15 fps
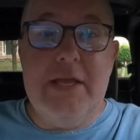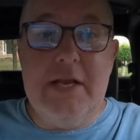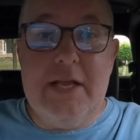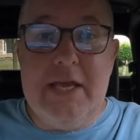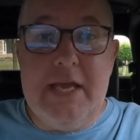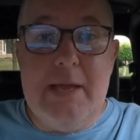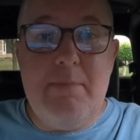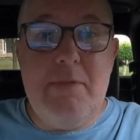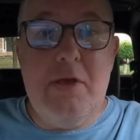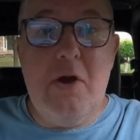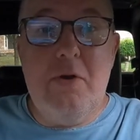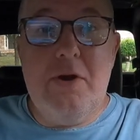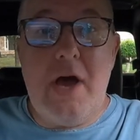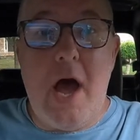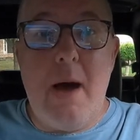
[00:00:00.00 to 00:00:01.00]
did keep the
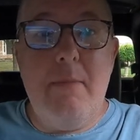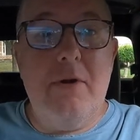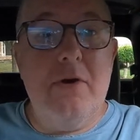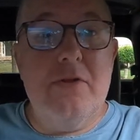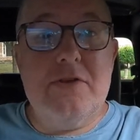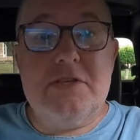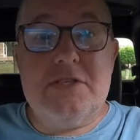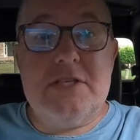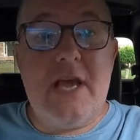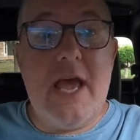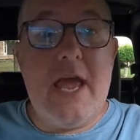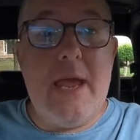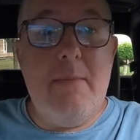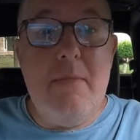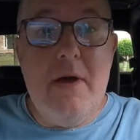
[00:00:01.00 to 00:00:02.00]
odometer the
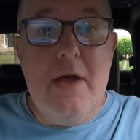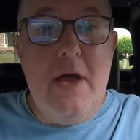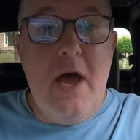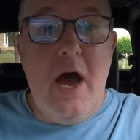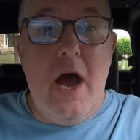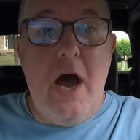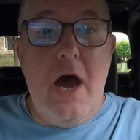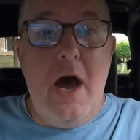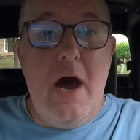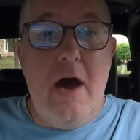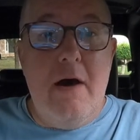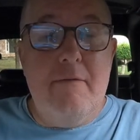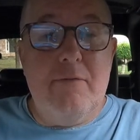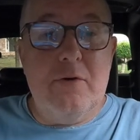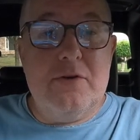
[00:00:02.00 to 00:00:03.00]
same
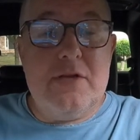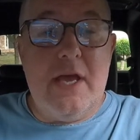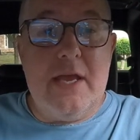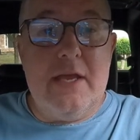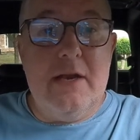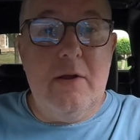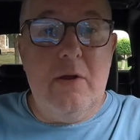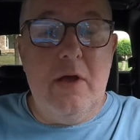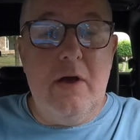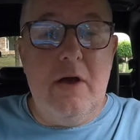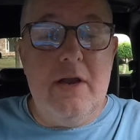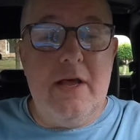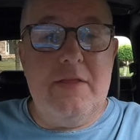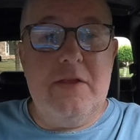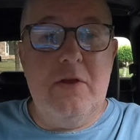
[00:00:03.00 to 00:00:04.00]
for taking,
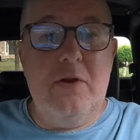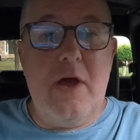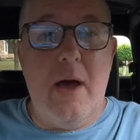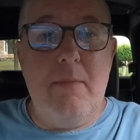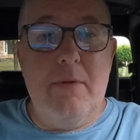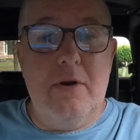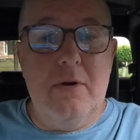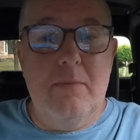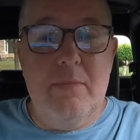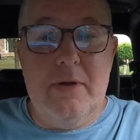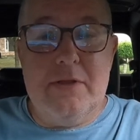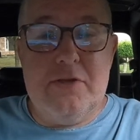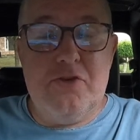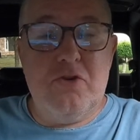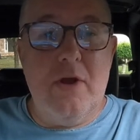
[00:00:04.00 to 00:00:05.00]
not the odometer,
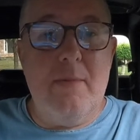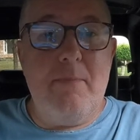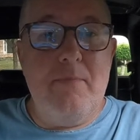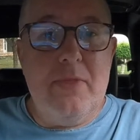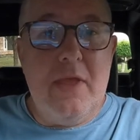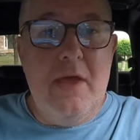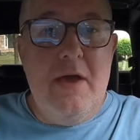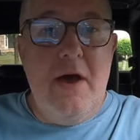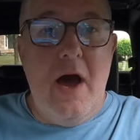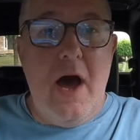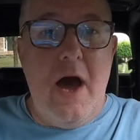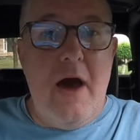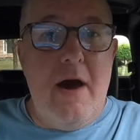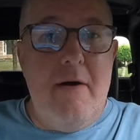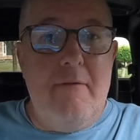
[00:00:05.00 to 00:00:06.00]
but the trip.
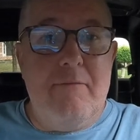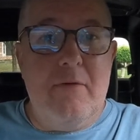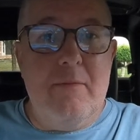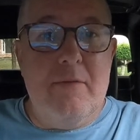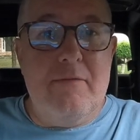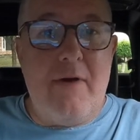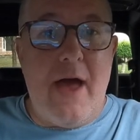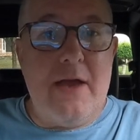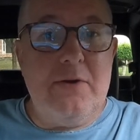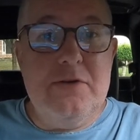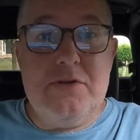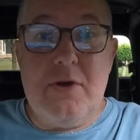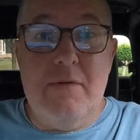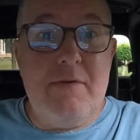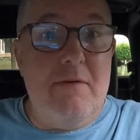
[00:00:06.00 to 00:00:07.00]
From the factory,
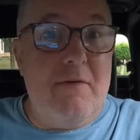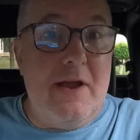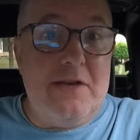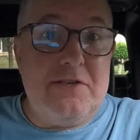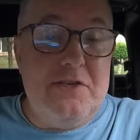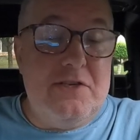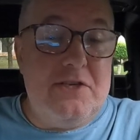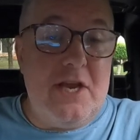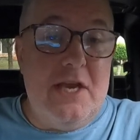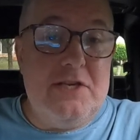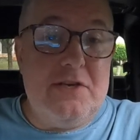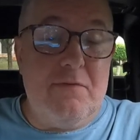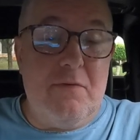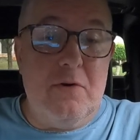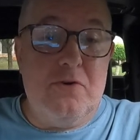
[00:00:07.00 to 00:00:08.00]
so I've never actually
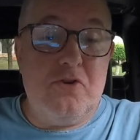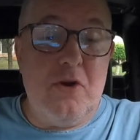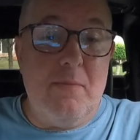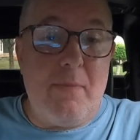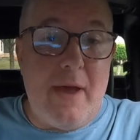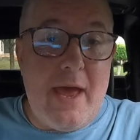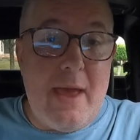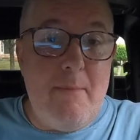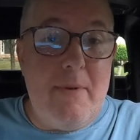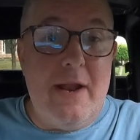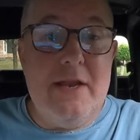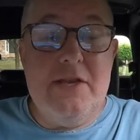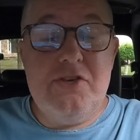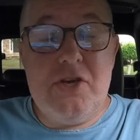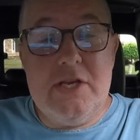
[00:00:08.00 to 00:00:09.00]
changed it for trip A, but
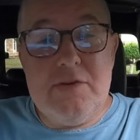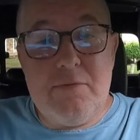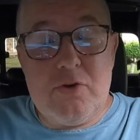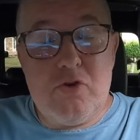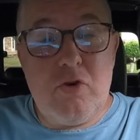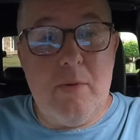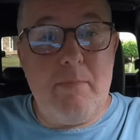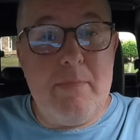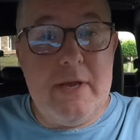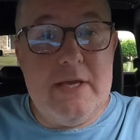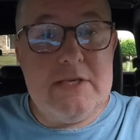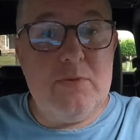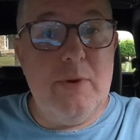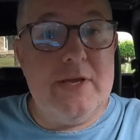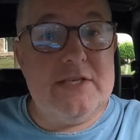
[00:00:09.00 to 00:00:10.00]
I did change it for trip B
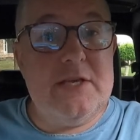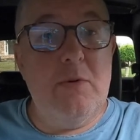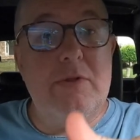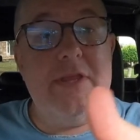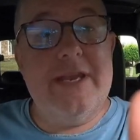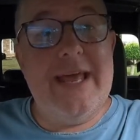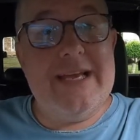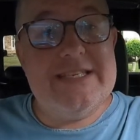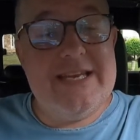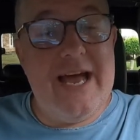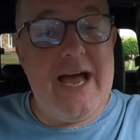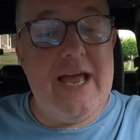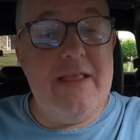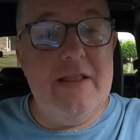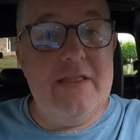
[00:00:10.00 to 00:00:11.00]
so we can see what the next
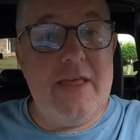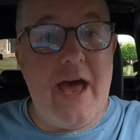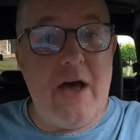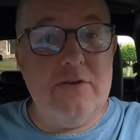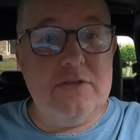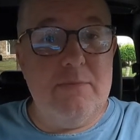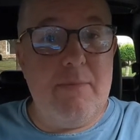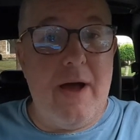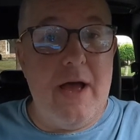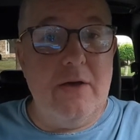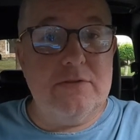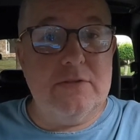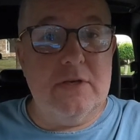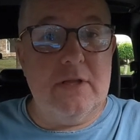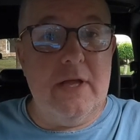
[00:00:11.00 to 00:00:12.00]
9,000
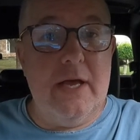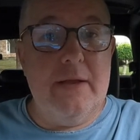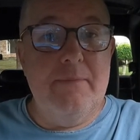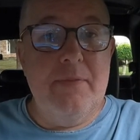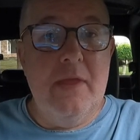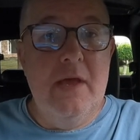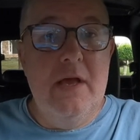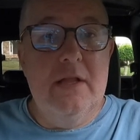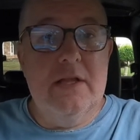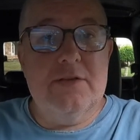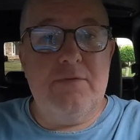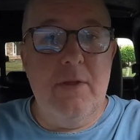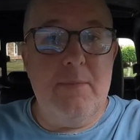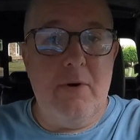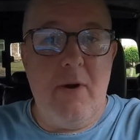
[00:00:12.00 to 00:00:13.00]
miles look like.
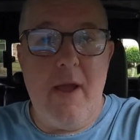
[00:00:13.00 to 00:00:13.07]
Let's flip it